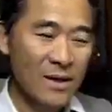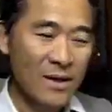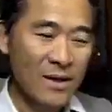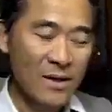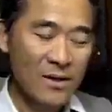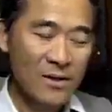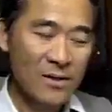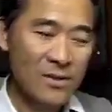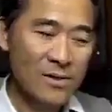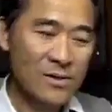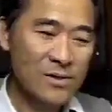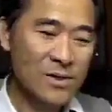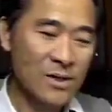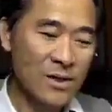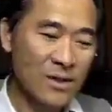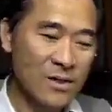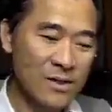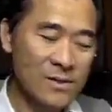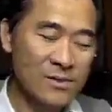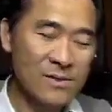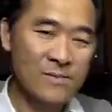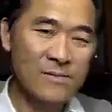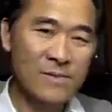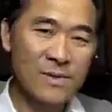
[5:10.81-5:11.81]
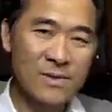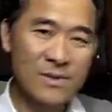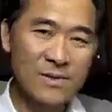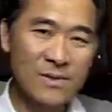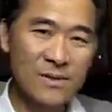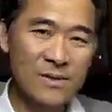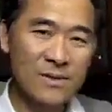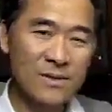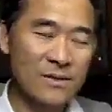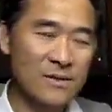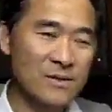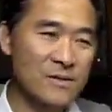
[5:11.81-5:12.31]
Aerogel as a
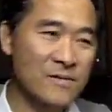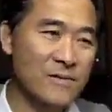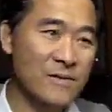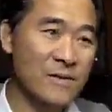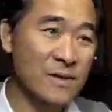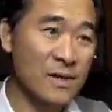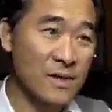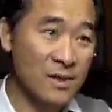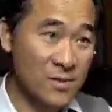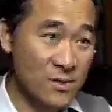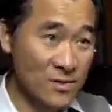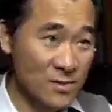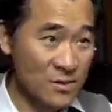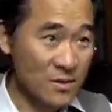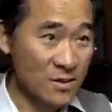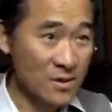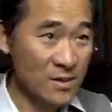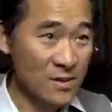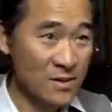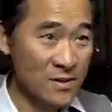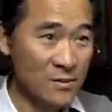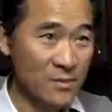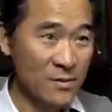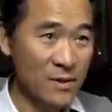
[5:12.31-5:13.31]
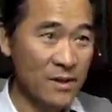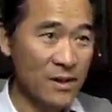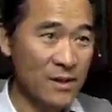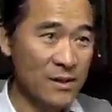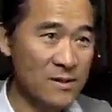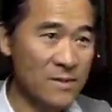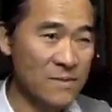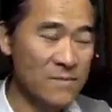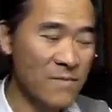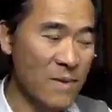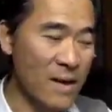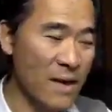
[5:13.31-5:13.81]
material is very interesting. The way
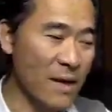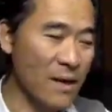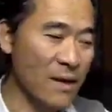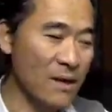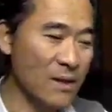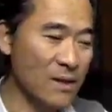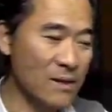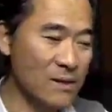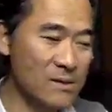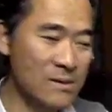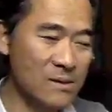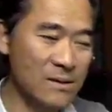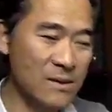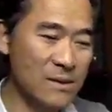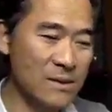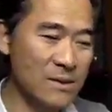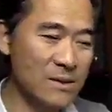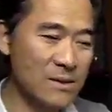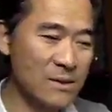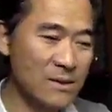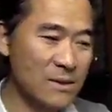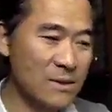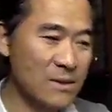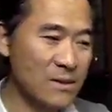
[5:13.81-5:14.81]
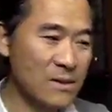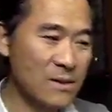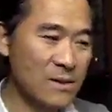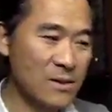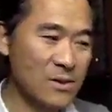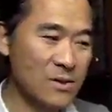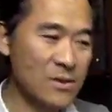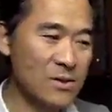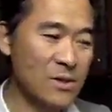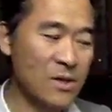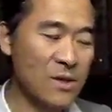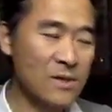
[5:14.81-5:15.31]
it's made is that
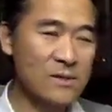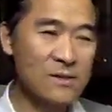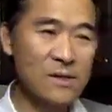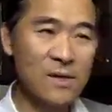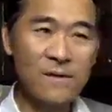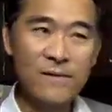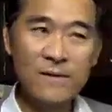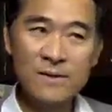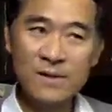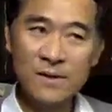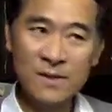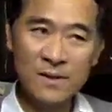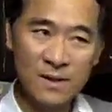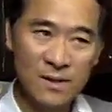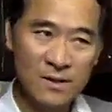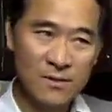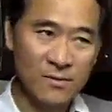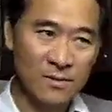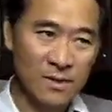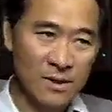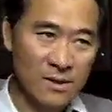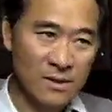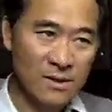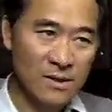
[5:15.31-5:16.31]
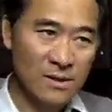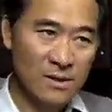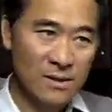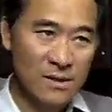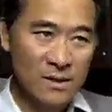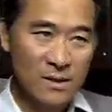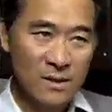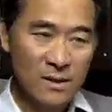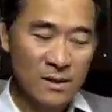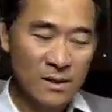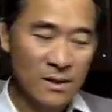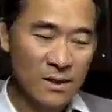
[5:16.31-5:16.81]
it starts off as a liquid,
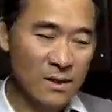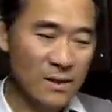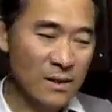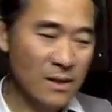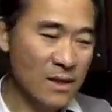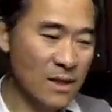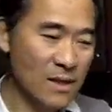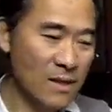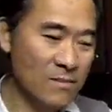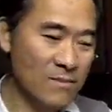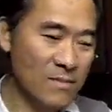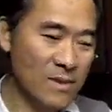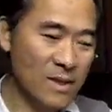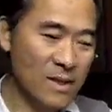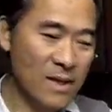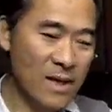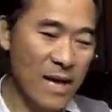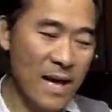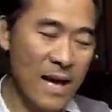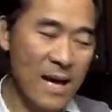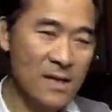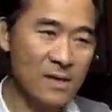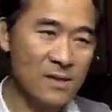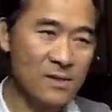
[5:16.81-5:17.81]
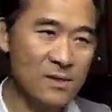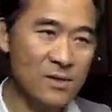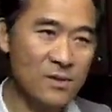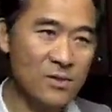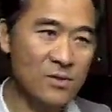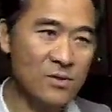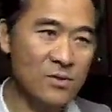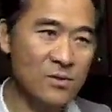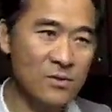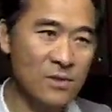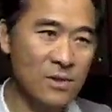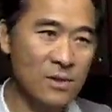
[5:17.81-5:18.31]
and it can be cast
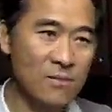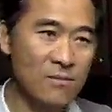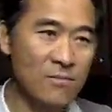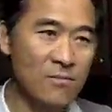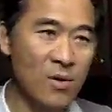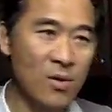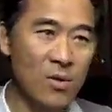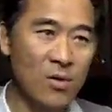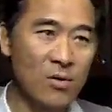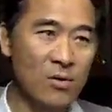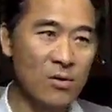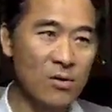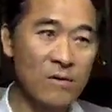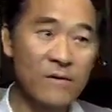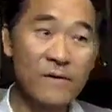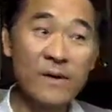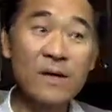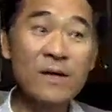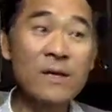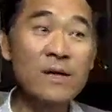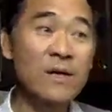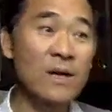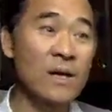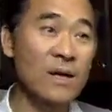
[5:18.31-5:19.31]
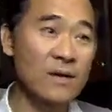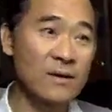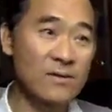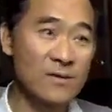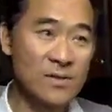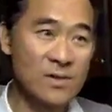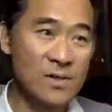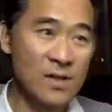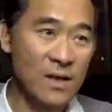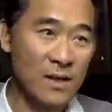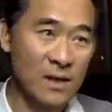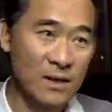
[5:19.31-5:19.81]
into a mold of any kind of
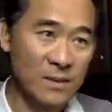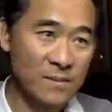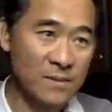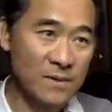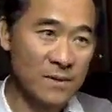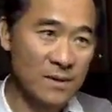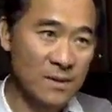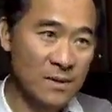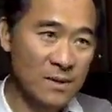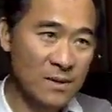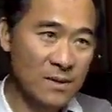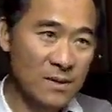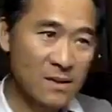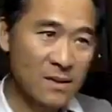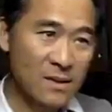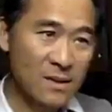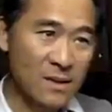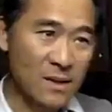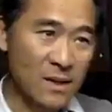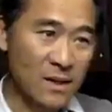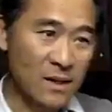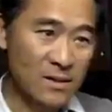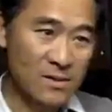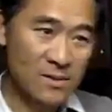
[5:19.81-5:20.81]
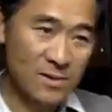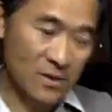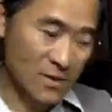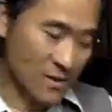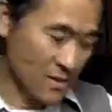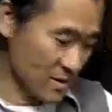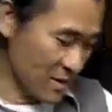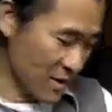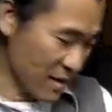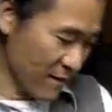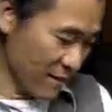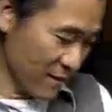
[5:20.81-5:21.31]
shape. As it
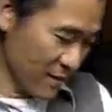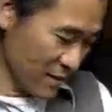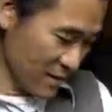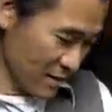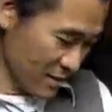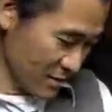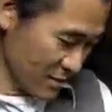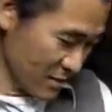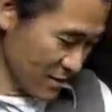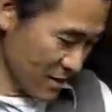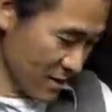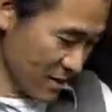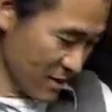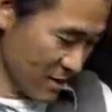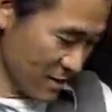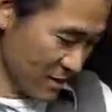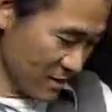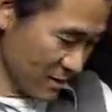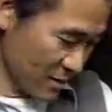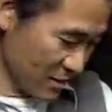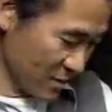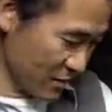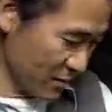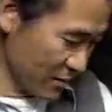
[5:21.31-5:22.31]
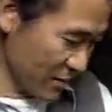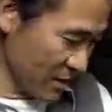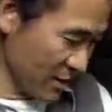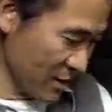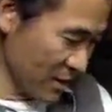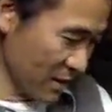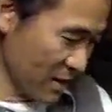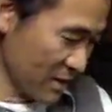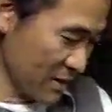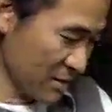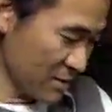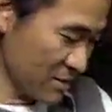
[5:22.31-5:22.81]
is evidence here, the 3
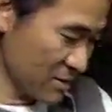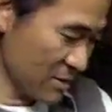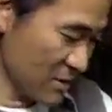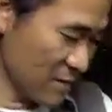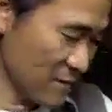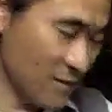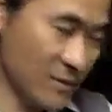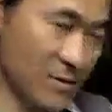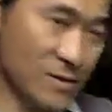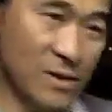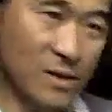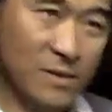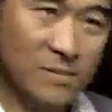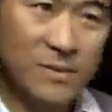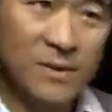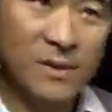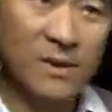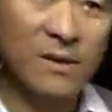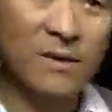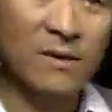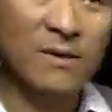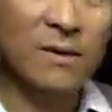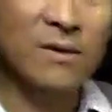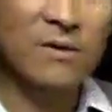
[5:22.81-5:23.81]
letters of JPL